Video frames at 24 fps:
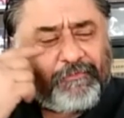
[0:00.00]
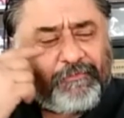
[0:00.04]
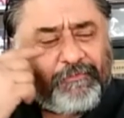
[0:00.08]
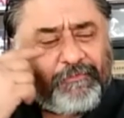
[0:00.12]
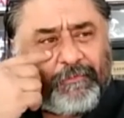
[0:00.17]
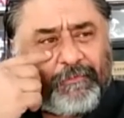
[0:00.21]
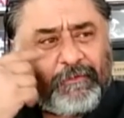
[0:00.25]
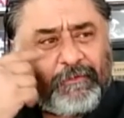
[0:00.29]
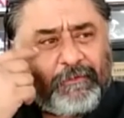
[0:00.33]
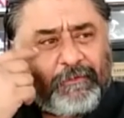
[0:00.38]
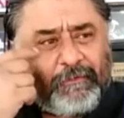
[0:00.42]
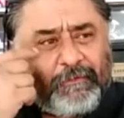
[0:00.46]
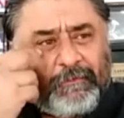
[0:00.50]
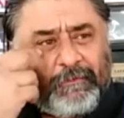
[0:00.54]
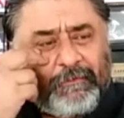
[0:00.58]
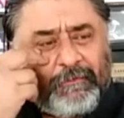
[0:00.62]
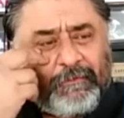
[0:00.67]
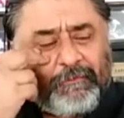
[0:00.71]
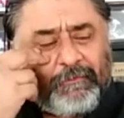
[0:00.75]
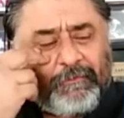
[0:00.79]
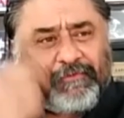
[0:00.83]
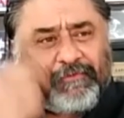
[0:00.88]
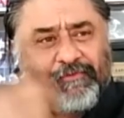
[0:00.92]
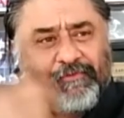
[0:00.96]
I remember
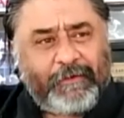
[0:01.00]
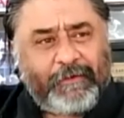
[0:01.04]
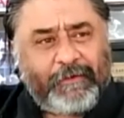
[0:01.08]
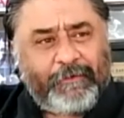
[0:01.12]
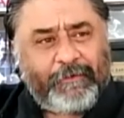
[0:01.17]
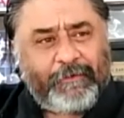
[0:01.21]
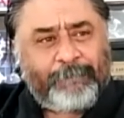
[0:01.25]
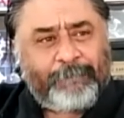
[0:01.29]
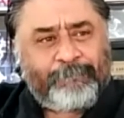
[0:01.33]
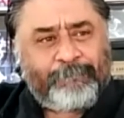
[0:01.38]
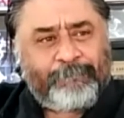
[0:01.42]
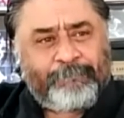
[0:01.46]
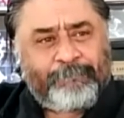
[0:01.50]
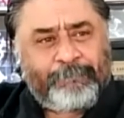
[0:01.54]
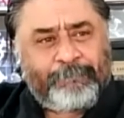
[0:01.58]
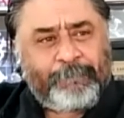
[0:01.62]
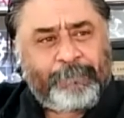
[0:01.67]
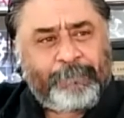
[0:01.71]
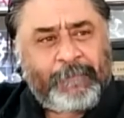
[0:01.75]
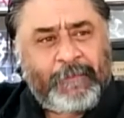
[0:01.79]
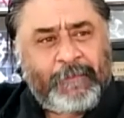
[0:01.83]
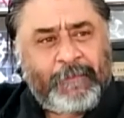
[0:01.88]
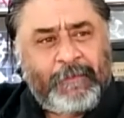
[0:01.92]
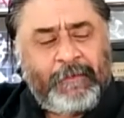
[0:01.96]
coming out of there with
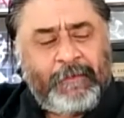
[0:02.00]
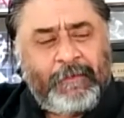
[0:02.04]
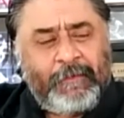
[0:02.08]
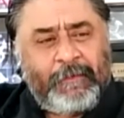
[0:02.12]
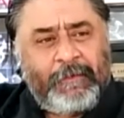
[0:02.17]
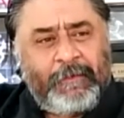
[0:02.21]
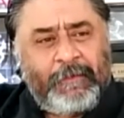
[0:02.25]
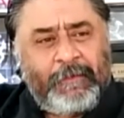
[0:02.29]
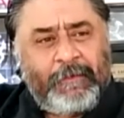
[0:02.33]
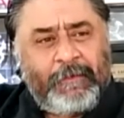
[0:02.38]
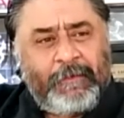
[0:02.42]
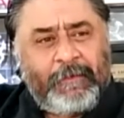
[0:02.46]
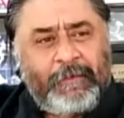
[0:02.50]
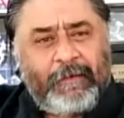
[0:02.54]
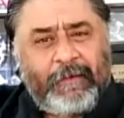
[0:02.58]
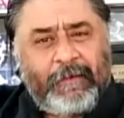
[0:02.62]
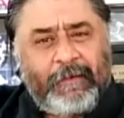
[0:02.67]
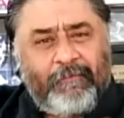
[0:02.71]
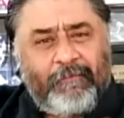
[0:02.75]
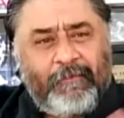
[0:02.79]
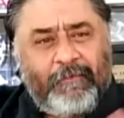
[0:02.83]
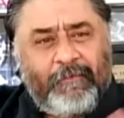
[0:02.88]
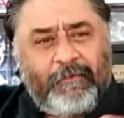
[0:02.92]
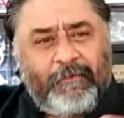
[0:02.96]
a
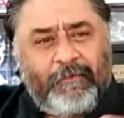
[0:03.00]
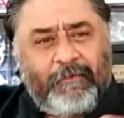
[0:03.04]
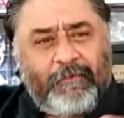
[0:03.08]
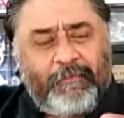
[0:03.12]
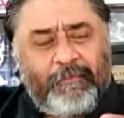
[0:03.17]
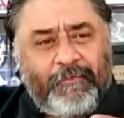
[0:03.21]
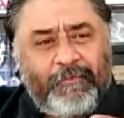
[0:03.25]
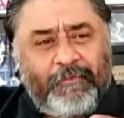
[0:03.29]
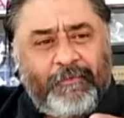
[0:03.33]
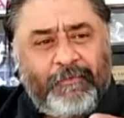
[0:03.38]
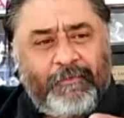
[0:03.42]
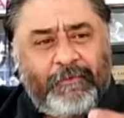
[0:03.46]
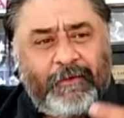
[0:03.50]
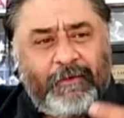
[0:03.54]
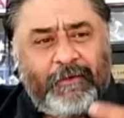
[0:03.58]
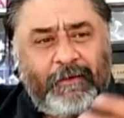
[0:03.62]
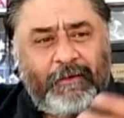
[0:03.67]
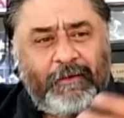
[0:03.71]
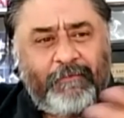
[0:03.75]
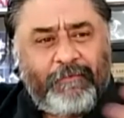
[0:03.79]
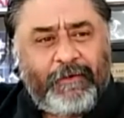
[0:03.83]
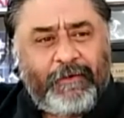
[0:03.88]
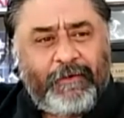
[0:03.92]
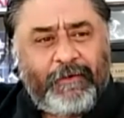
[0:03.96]
shiner. And I
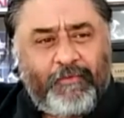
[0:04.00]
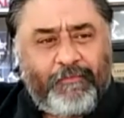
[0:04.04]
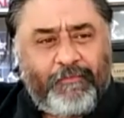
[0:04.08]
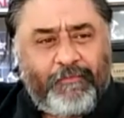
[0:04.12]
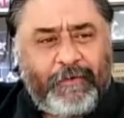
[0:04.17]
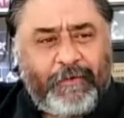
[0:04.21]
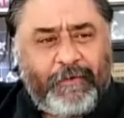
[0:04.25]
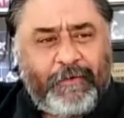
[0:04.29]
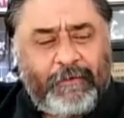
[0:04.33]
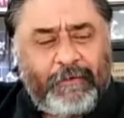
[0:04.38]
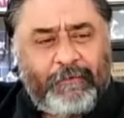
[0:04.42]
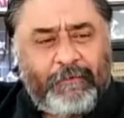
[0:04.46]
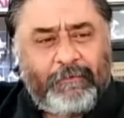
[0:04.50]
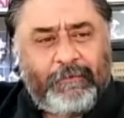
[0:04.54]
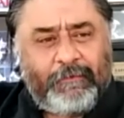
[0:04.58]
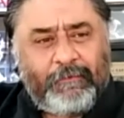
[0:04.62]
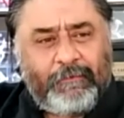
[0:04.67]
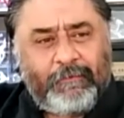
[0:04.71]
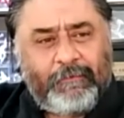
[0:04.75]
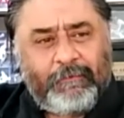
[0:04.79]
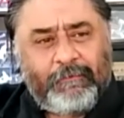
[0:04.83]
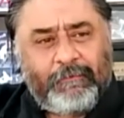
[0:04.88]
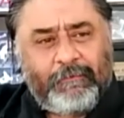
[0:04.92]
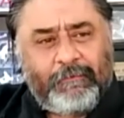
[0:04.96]
remember
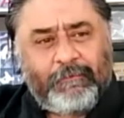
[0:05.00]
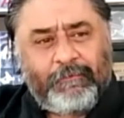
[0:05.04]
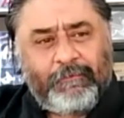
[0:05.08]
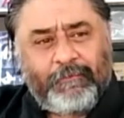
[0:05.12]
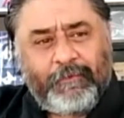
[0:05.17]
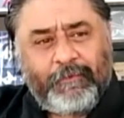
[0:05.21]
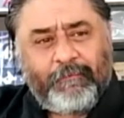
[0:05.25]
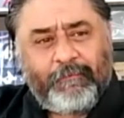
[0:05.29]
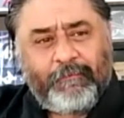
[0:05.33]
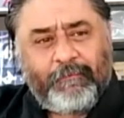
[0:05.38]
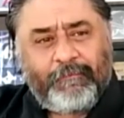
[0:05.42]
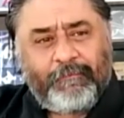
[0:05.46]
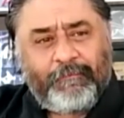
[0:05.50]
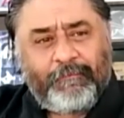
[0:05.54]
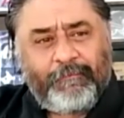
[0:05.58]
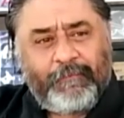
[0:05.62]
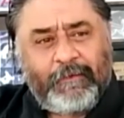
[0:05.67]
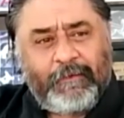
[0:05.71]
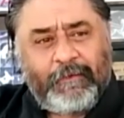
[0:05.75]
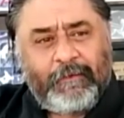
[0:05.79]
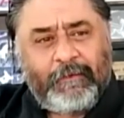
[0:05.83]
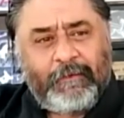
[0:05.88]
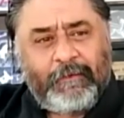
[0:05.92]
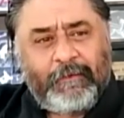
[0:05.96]
delivering an overhead
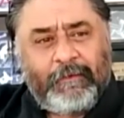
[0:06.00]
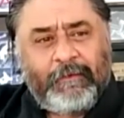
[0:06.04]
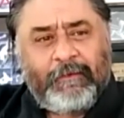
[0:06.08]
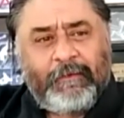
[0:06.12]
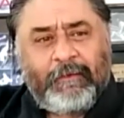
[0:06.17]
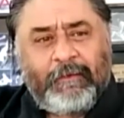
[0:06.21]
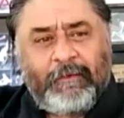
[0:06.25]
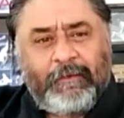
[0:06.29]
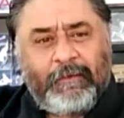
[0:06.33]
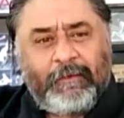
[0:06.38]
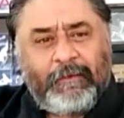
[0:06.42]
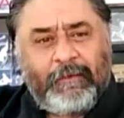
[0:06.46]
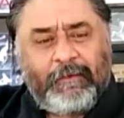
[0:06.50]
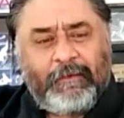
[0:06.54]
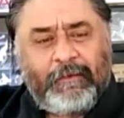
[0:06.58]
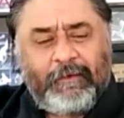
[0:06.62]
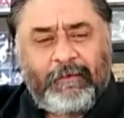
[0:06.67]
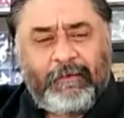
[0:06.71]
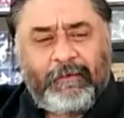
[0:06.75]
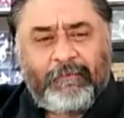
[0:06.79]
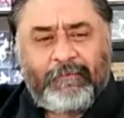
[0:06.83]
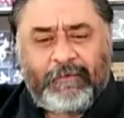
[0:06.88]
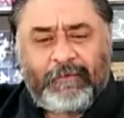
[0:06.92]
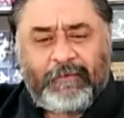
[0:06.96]
with him. And
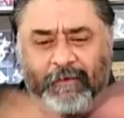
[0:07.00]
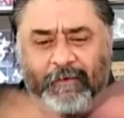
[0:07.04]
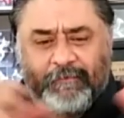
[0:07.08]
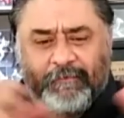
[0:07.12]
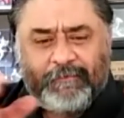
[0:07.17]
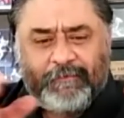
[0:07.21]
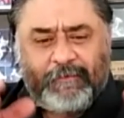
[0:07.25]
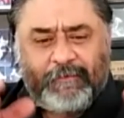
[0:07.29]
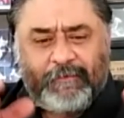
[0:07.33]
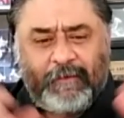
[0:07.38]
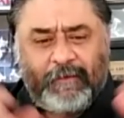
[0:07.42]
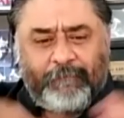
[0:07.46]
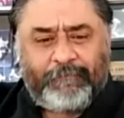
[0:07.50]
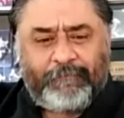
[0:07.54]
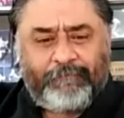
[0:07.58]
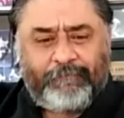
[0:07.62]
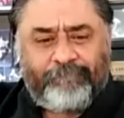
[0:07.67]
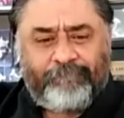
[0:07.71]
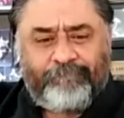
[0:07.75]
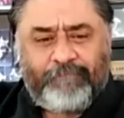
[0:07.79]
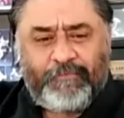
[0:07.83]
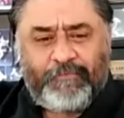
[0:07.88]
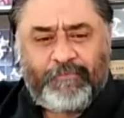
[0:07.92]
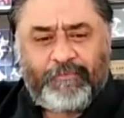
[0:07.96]
he said, okay, stop.
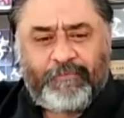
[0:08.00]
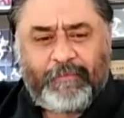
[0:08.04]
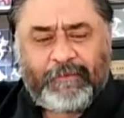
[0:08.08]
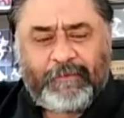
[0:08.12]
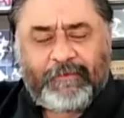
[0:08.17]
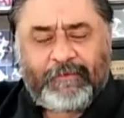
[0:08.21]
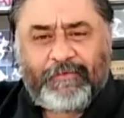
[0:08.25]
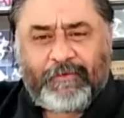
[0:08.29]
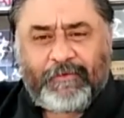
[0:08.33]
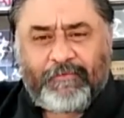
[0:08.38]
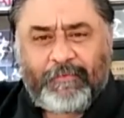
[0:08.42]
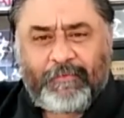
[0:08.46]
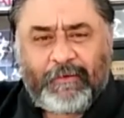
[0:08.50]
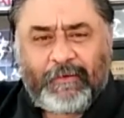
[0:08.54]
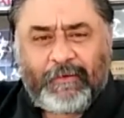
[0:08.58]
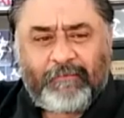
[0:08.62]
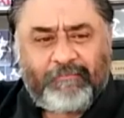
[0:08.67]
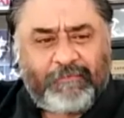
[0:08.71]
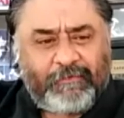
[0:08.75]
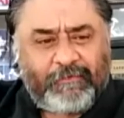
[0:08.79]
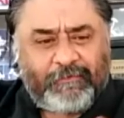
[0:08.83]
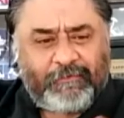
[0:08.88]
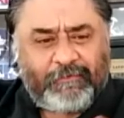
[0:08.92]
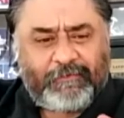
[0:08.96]
It was about the sixth
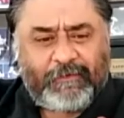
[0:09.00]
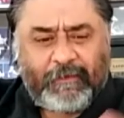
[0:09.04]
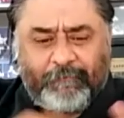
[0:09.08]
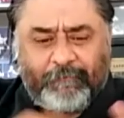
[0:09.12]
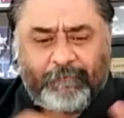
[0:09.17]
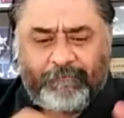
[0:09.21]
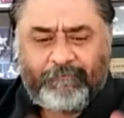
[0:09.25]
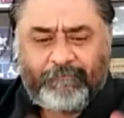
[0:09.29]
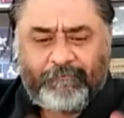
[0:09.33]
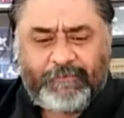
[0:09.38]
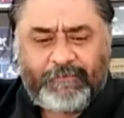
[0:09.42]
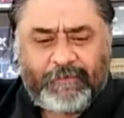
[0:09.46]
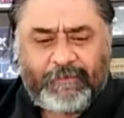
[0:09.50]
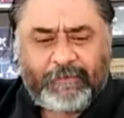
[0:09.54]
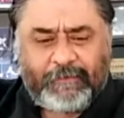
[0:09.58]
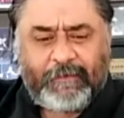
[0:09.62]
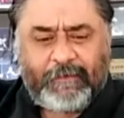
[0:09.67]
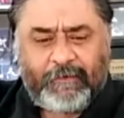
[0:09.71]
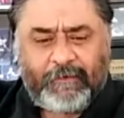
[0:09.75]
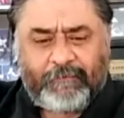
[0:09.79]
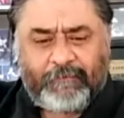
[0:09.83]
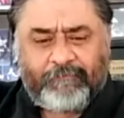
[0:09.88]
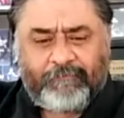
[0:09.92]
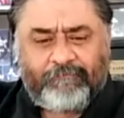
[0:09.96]
round. He said, stop. Sat
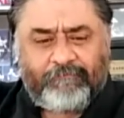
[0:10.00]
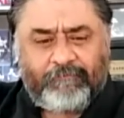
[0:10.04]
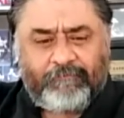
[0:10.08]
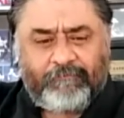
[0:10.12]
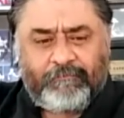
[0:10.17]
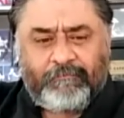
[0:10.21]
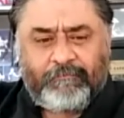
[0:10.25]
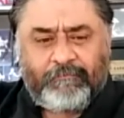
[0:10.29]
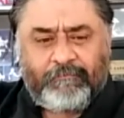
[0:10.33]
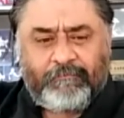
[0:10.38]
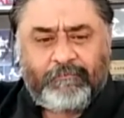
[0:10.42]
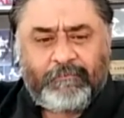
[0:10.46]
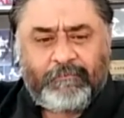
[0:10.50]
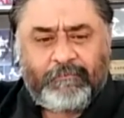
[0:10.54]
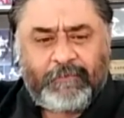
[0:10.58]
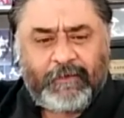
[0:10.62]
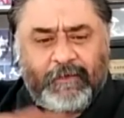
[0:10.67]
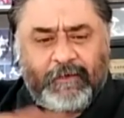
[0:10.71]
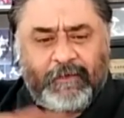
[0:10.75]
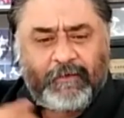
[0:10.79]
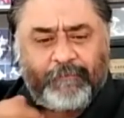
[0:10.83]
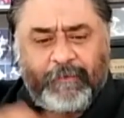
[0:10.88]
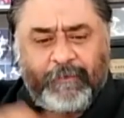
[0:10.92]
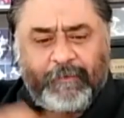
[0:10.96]
down.
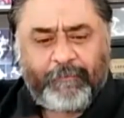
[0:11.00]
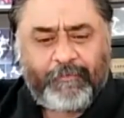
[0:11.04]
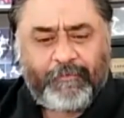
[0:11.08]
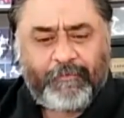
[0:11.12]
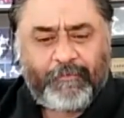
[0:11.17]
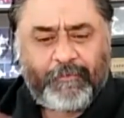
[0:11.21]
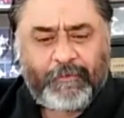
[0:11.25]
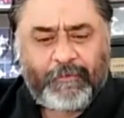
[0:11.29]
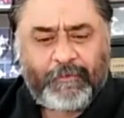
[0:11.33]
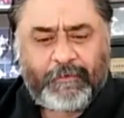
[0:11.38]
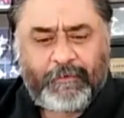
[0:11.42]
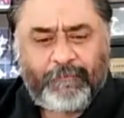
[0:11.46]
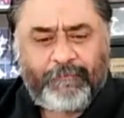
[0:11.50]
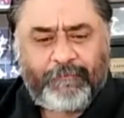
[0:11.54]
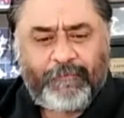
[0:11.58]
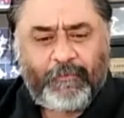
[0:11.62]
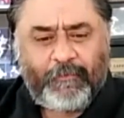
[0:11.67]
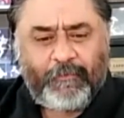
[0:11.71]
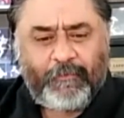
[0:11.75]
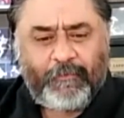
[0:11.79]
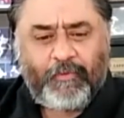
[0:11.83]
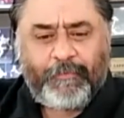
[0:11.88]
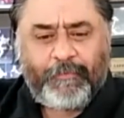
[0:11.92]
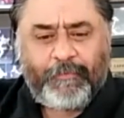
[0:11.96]
Got out paperwork.
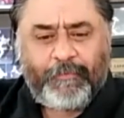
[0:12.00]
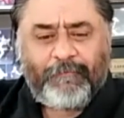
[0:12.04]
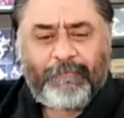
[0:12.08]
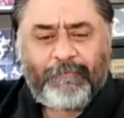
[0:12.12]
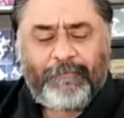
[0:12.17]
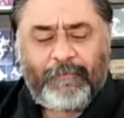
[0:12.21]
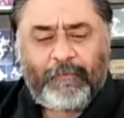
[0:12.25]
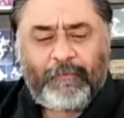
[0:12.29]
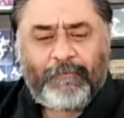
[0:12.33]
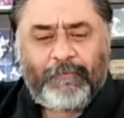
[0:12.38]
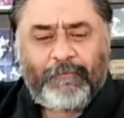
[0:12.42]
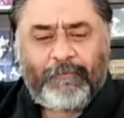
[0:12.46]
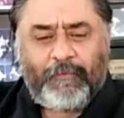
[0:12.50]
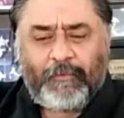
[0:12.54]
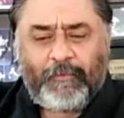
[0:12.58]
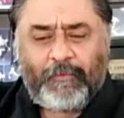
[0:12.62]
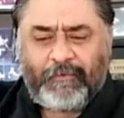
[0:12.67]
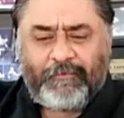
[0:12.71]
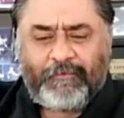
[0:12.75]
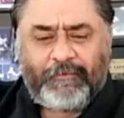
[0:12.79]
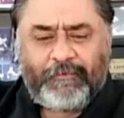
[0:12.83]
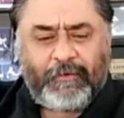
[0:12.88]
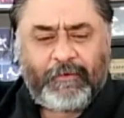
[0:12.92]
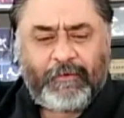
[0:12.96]
Opened the folder.
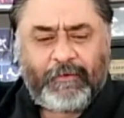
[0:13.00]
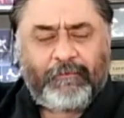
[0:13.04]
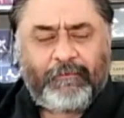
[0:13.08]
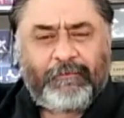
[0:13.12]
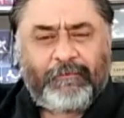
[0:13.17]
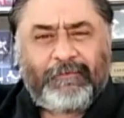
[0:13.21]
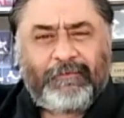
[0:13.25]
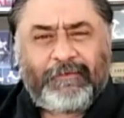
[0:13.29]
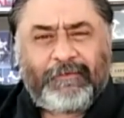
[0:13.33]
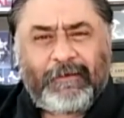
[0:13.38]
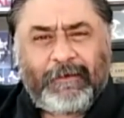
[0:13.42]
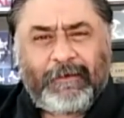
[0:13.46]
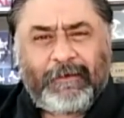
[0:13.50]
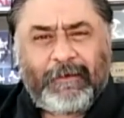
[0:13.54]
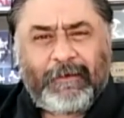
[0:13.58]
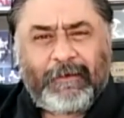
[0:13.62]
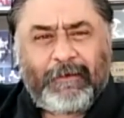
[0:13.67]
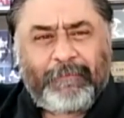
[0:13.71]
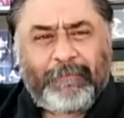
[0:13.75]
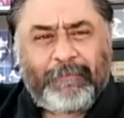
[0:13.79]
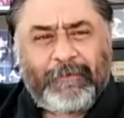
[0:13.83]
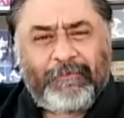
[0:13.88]
And he started signing up.